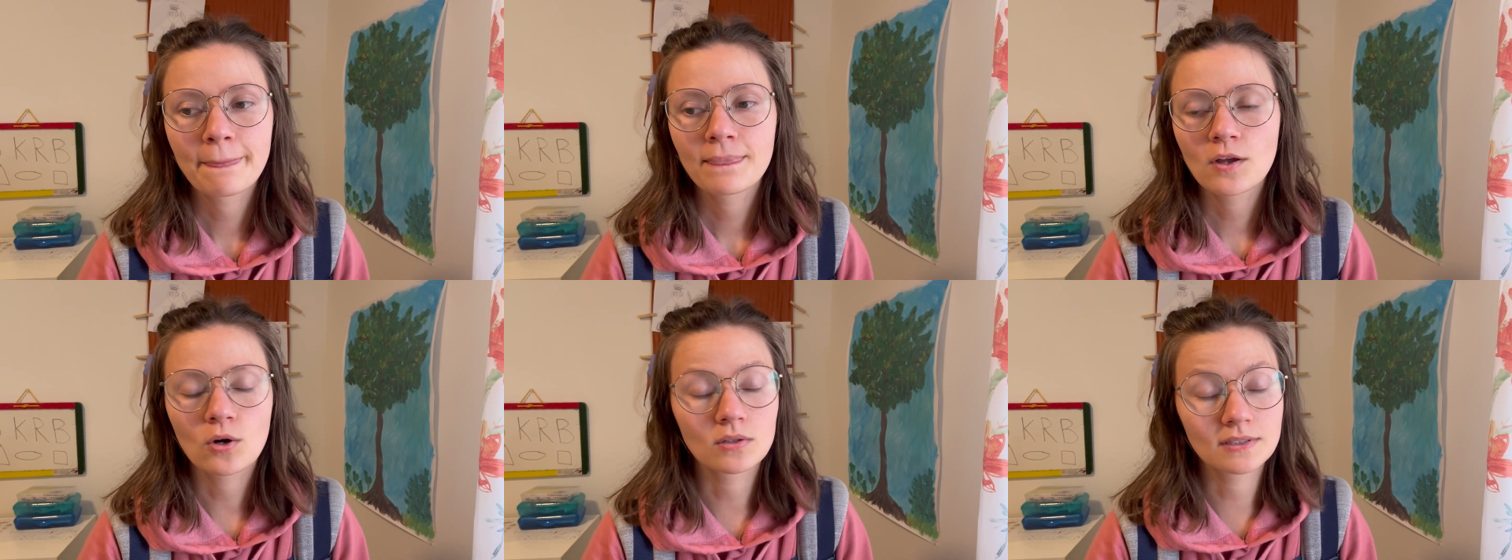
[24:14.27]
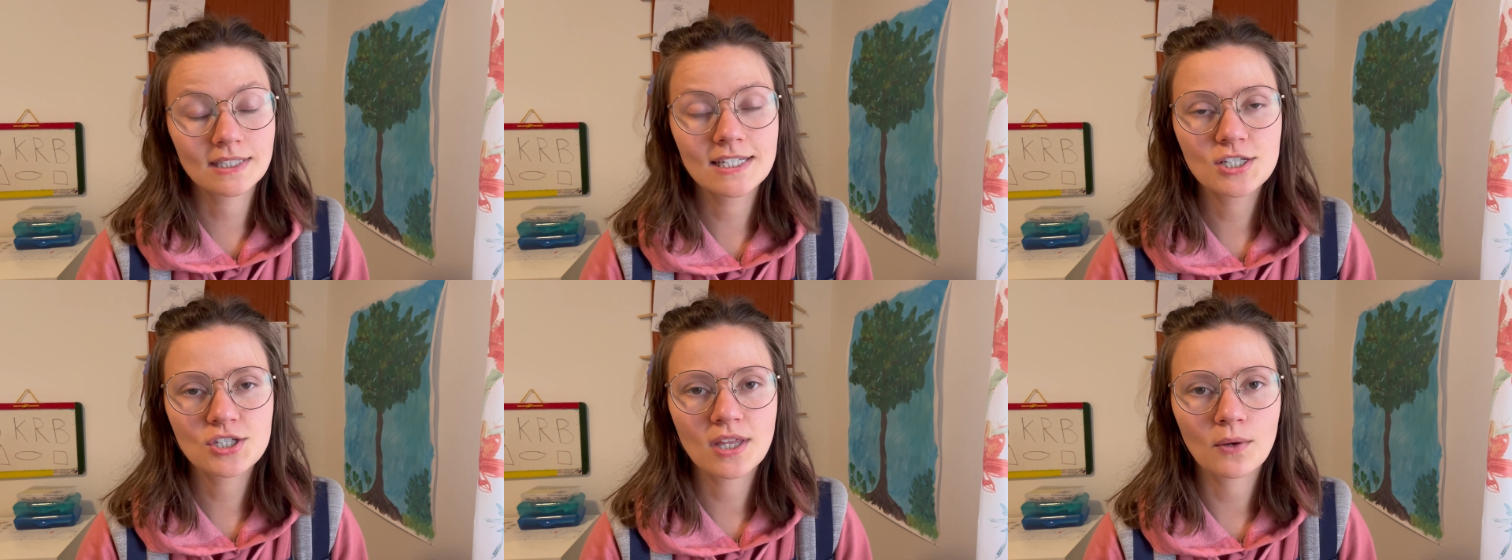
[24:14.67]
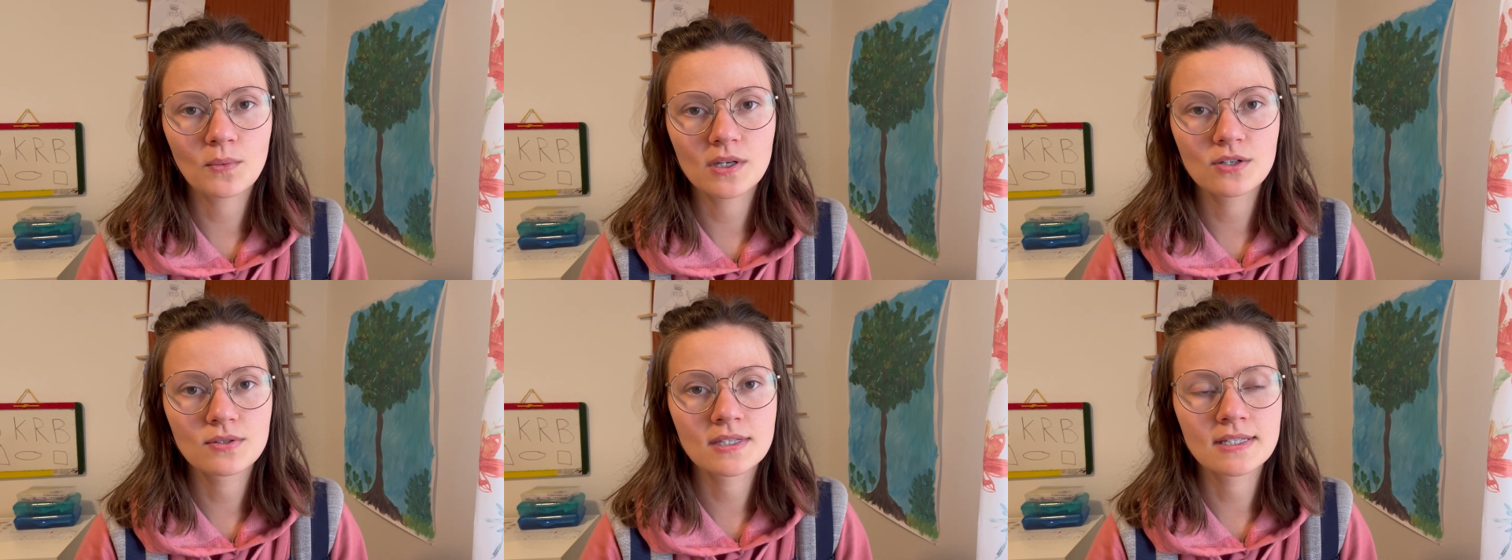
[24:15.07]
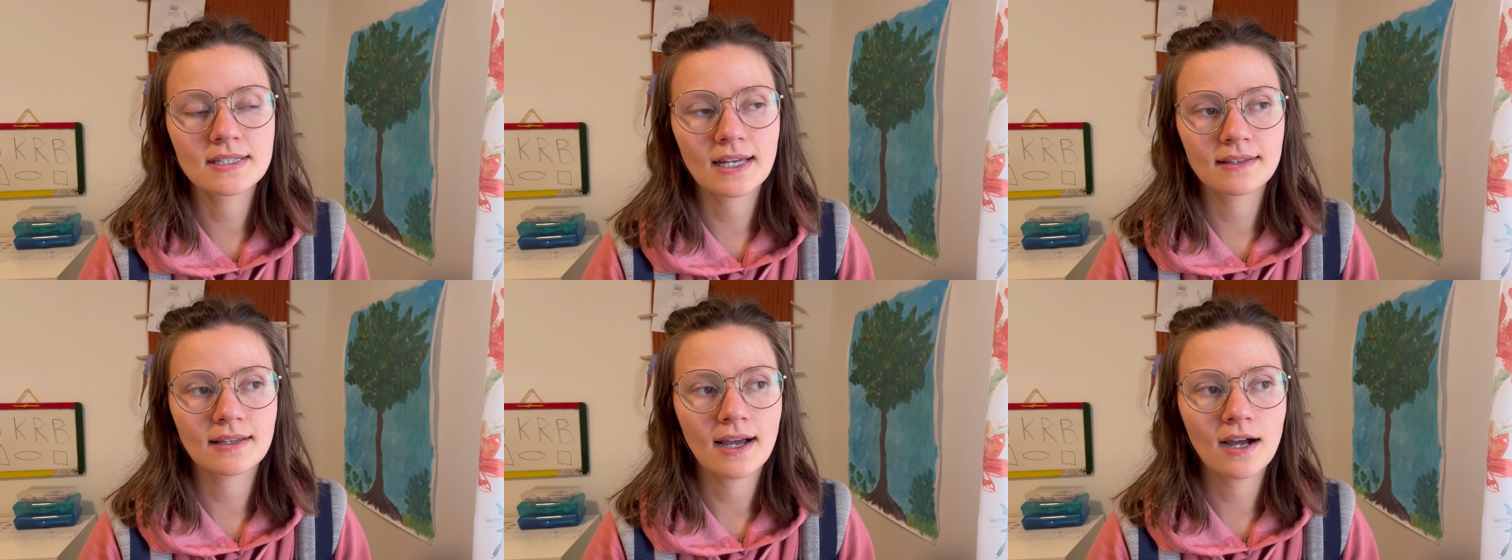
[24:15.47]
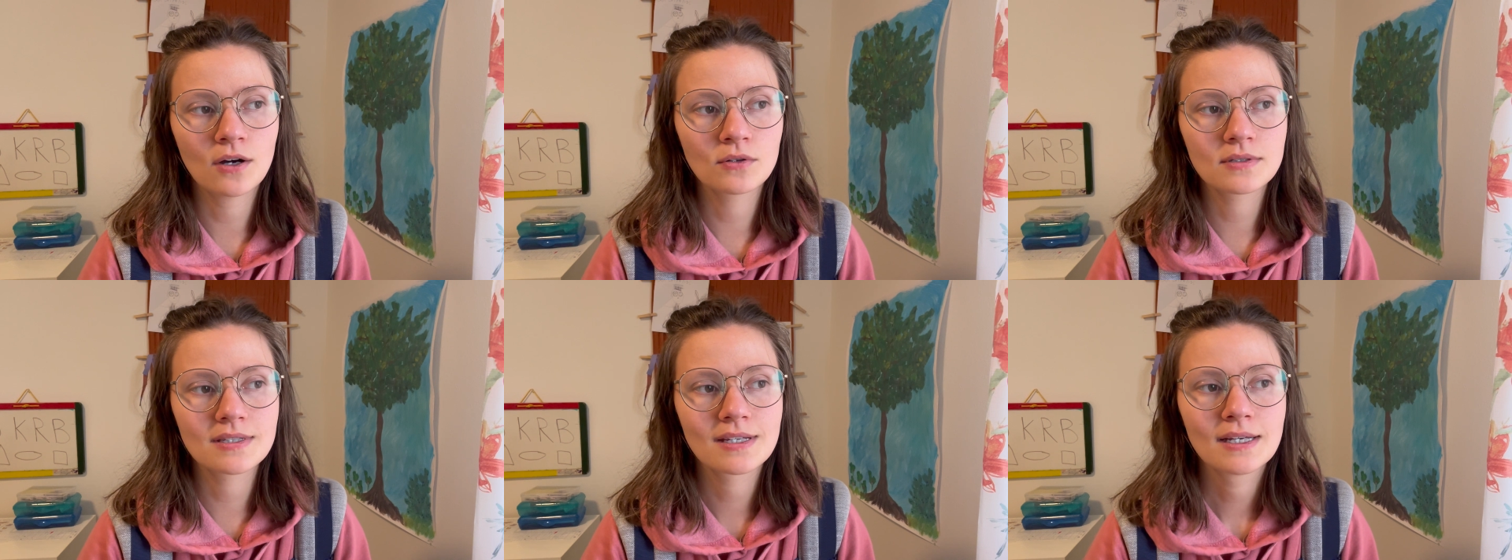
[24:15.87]
or leash that we use inside the
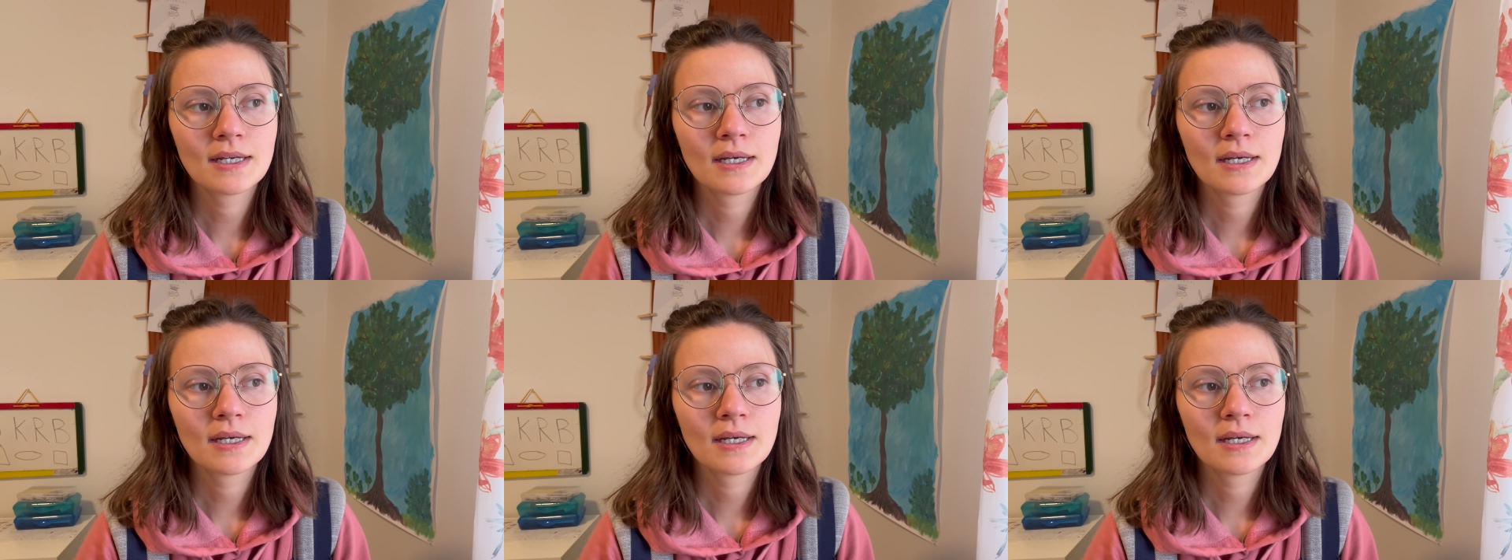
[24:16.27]
house,